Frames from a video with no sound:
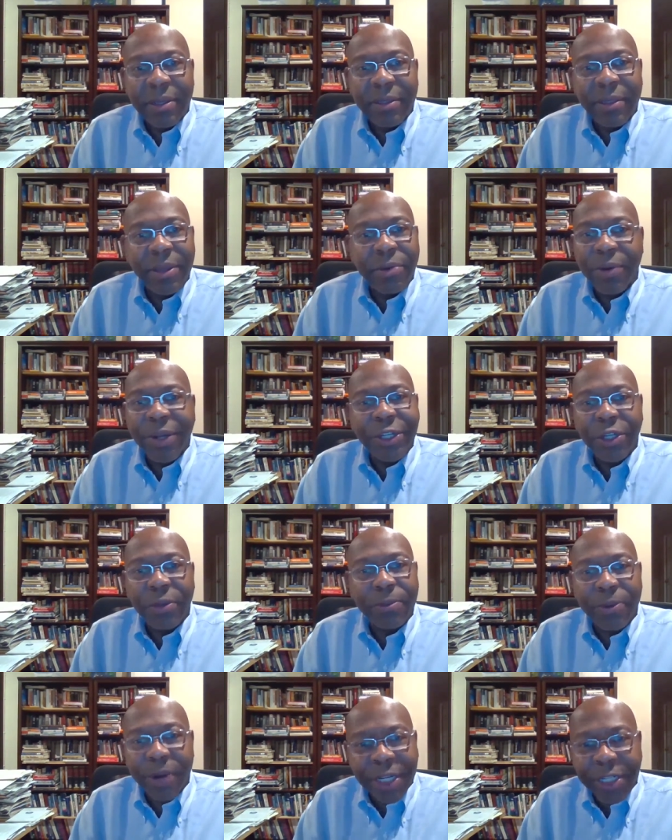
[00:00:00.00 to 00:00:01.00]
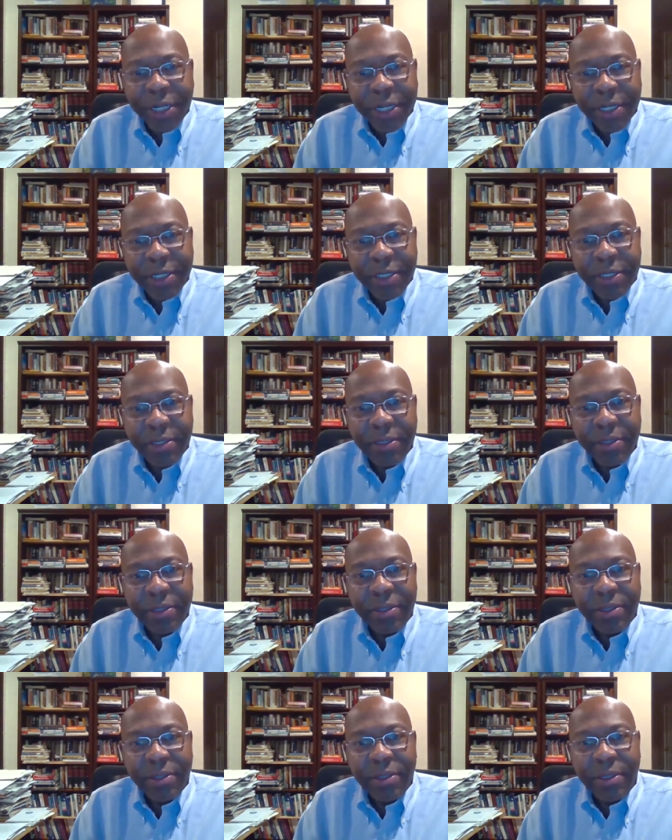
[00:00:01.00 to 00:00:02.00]
than racial prejudice,
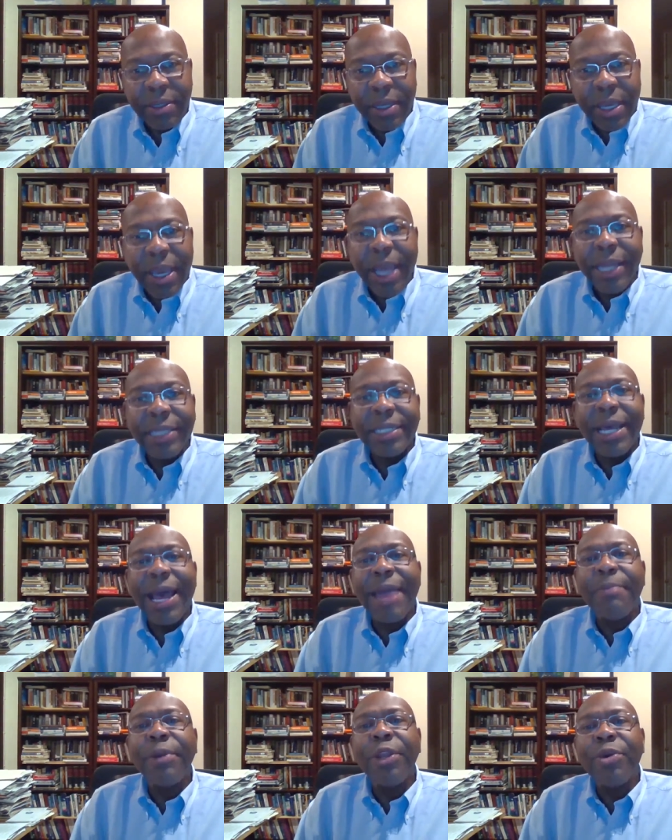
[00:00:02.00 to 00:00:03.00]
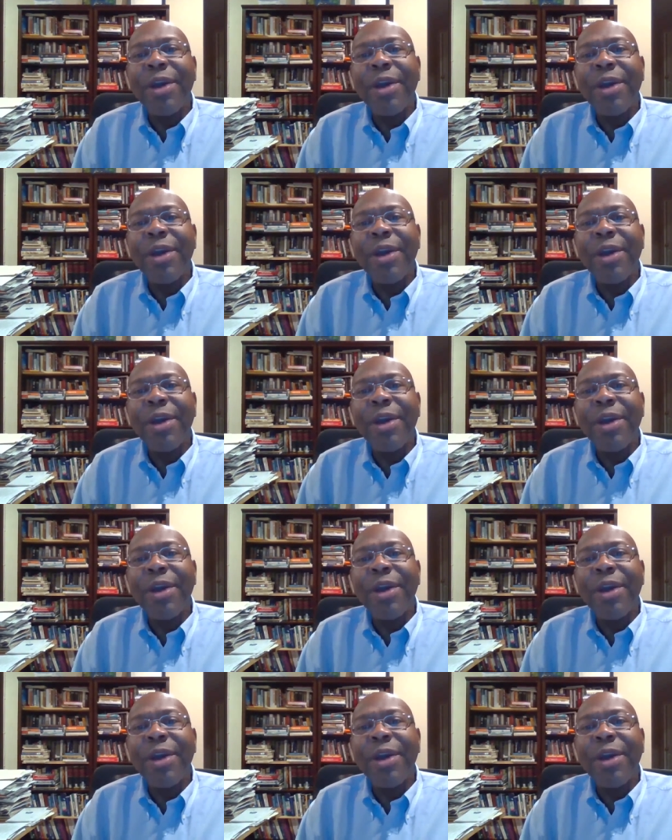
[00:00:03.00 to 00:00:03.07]
at a time when